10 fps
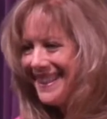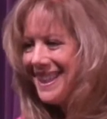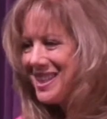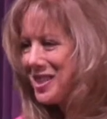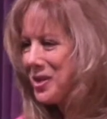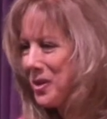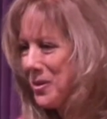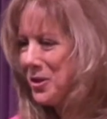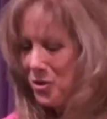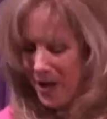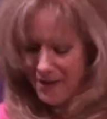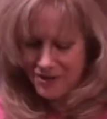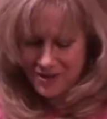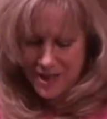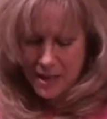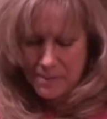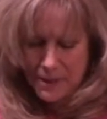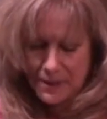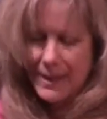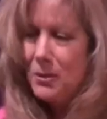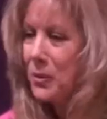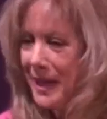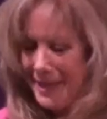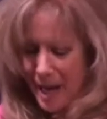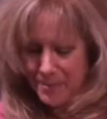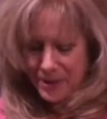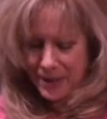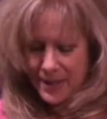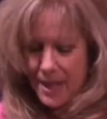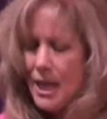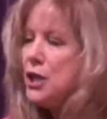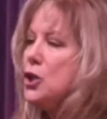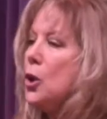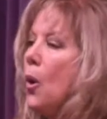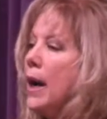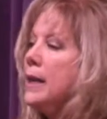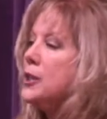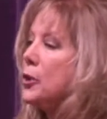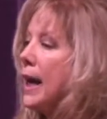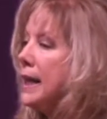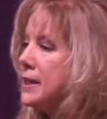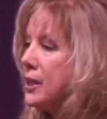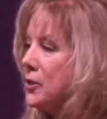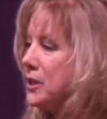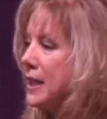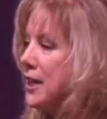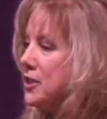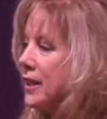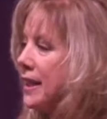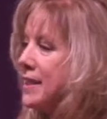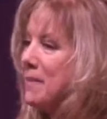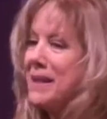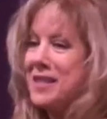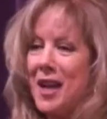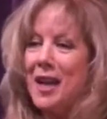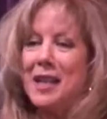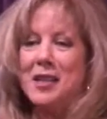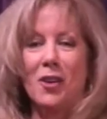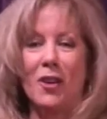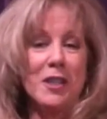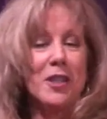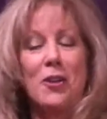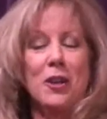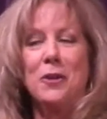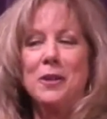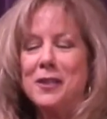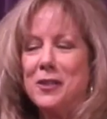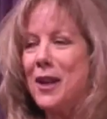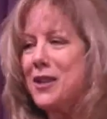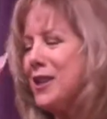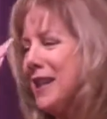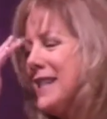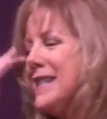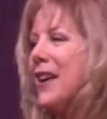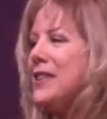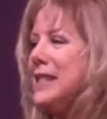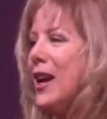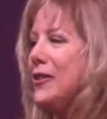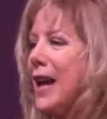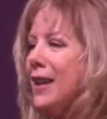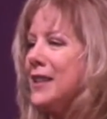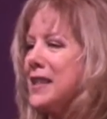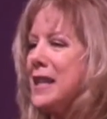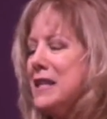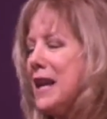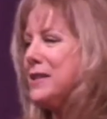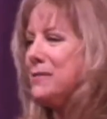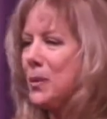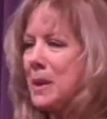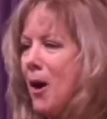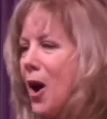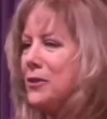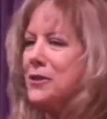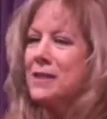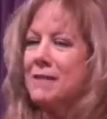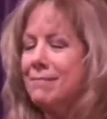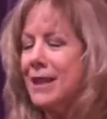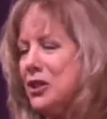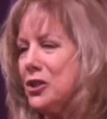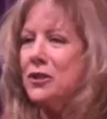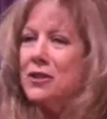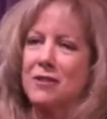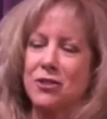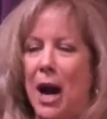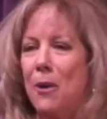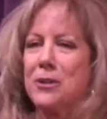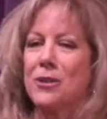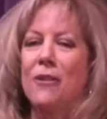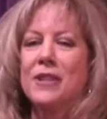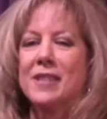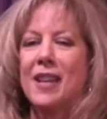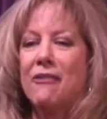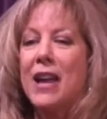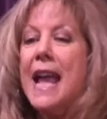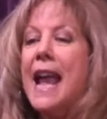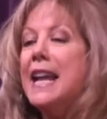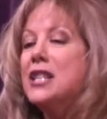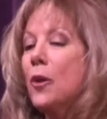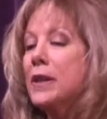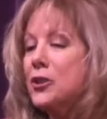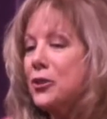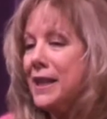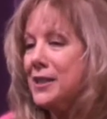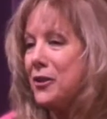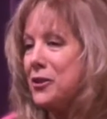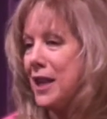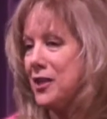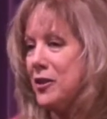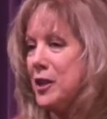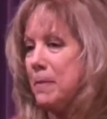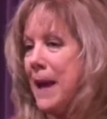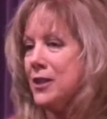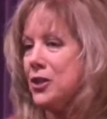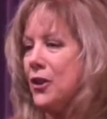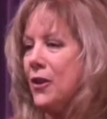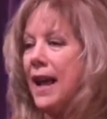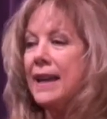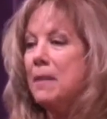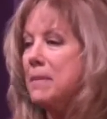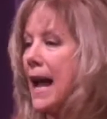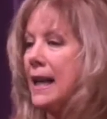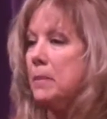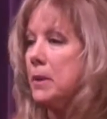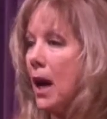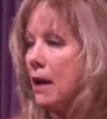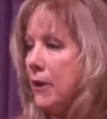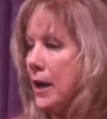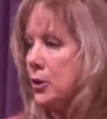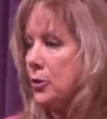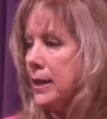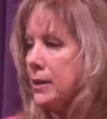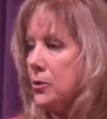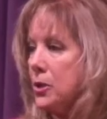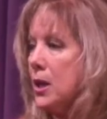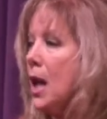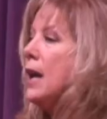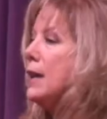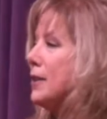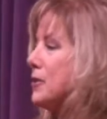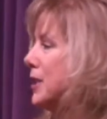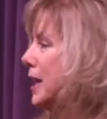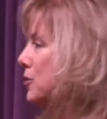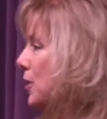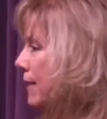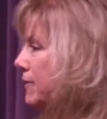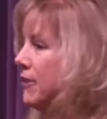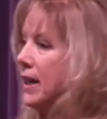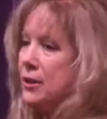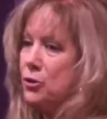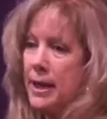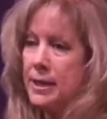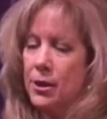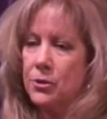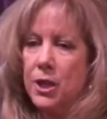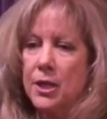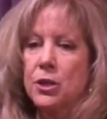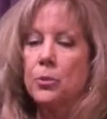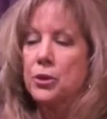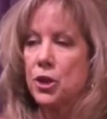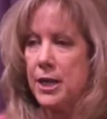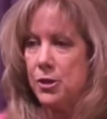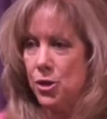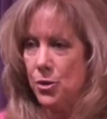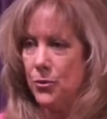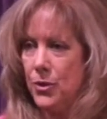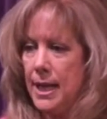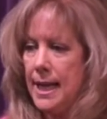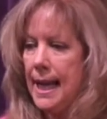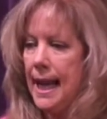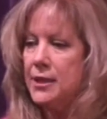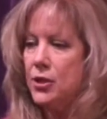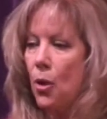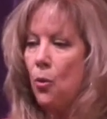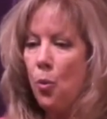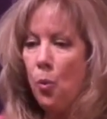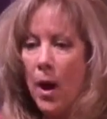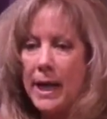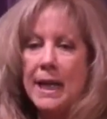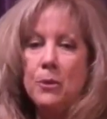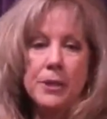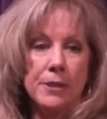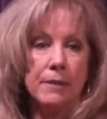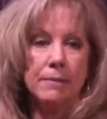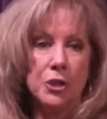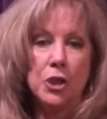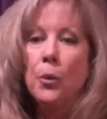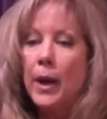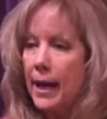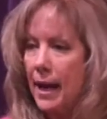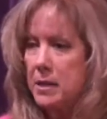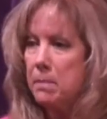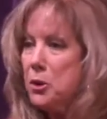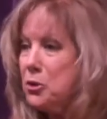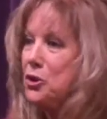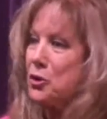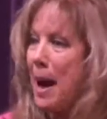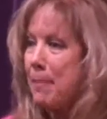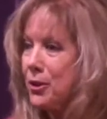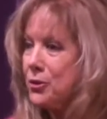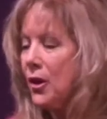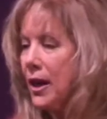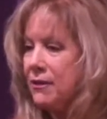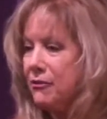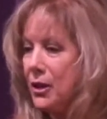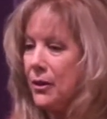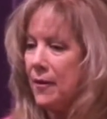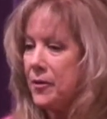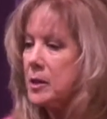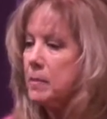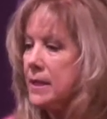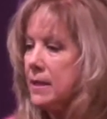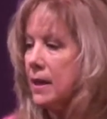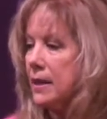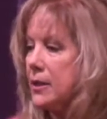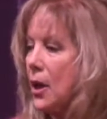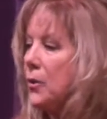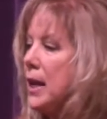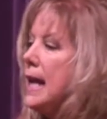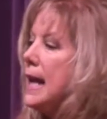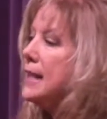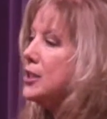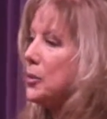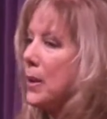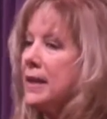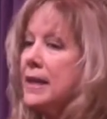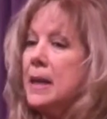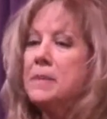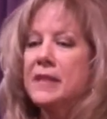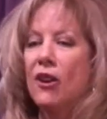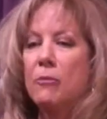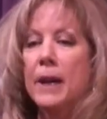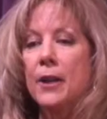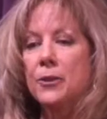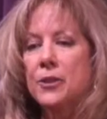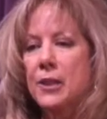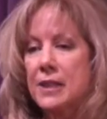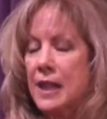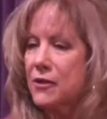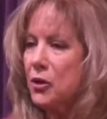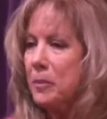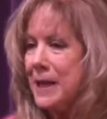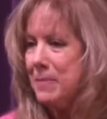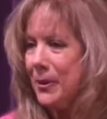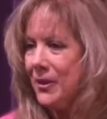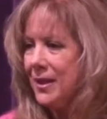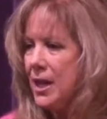and listen to it when you travel. But read that book. Join a trade association. I said my son, he started Sardone Construction. He's down in South Dallas, and he does remodels and kitchens and showers and all this stuff. He joined a trade association this past year, and I kept nagging him. You got to find a trade association. You have to find a trade association. It will change you. And so what he was doing as a bootstrapper, trying to figure out this business on his own, he surrounded himself by other successful people